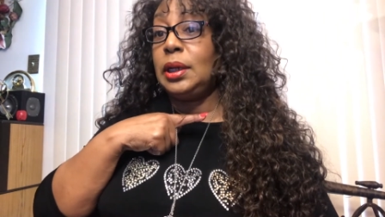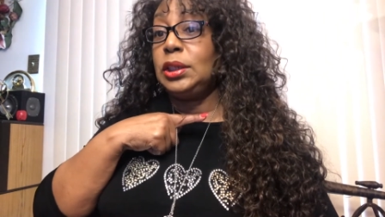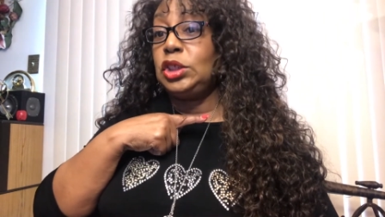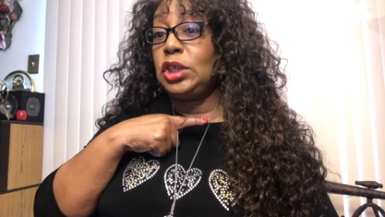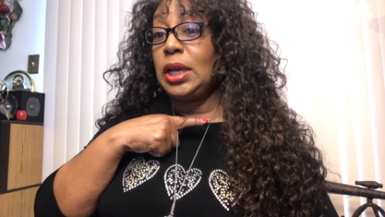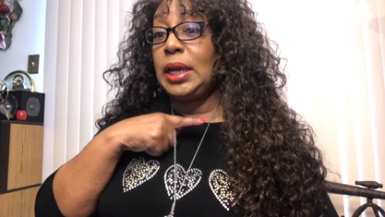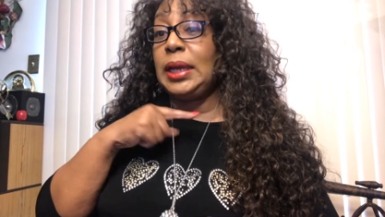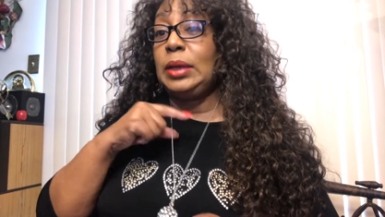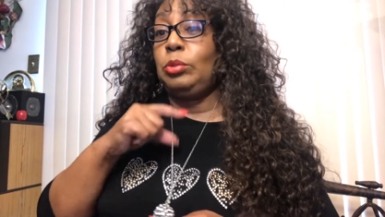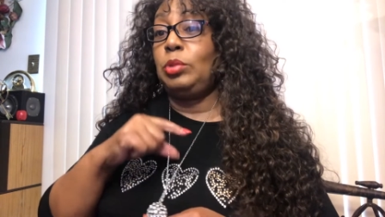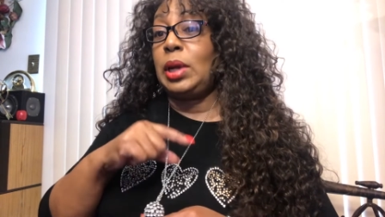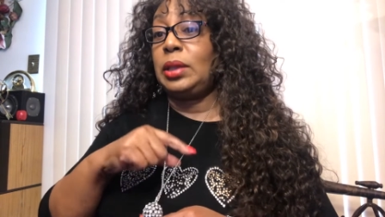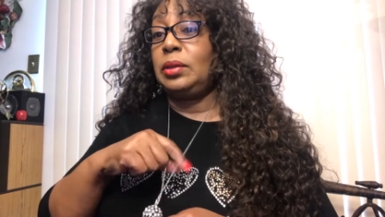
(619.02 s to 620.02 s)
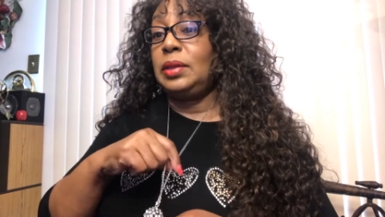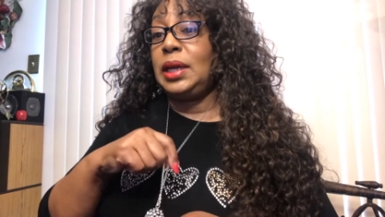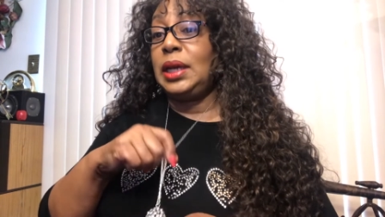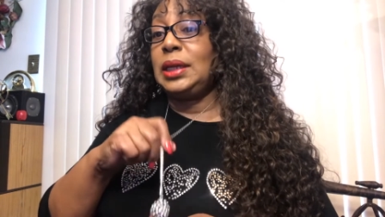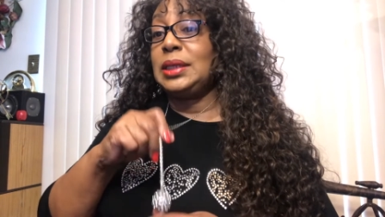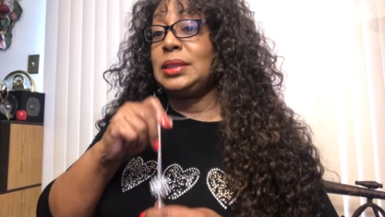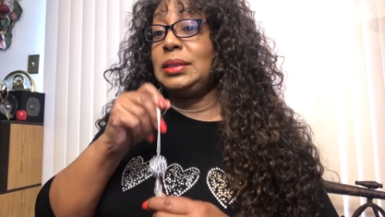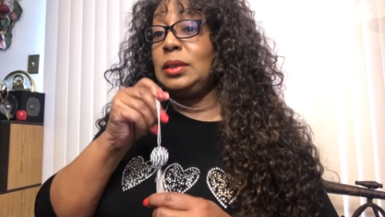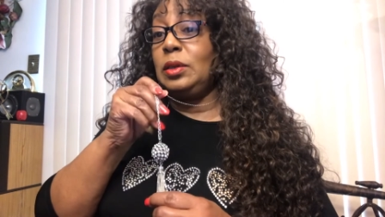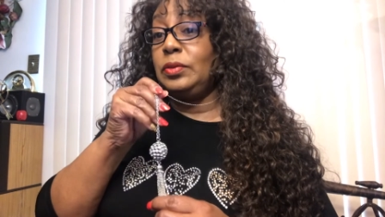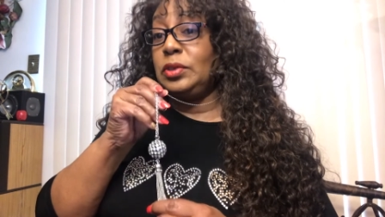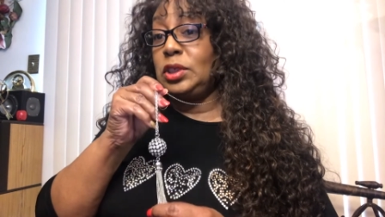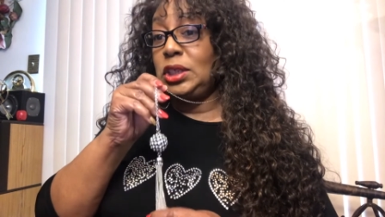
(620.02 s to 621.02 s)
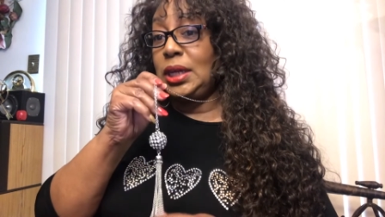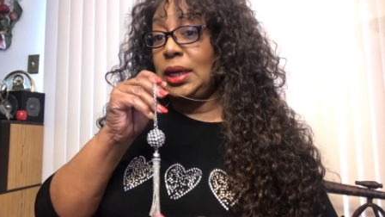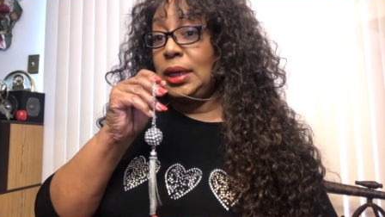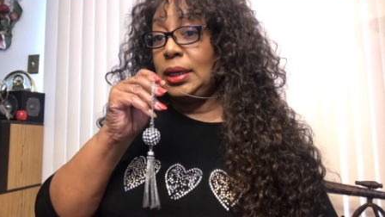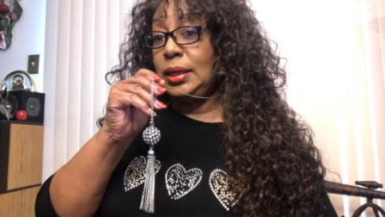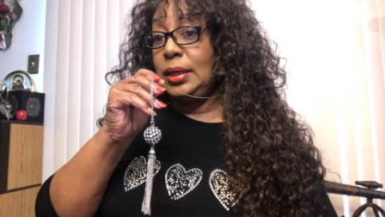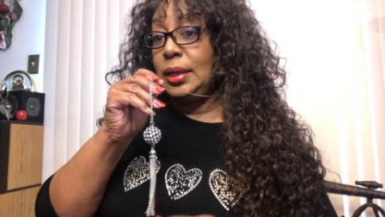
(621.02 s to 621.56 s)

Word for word: chain rather than a silver chain.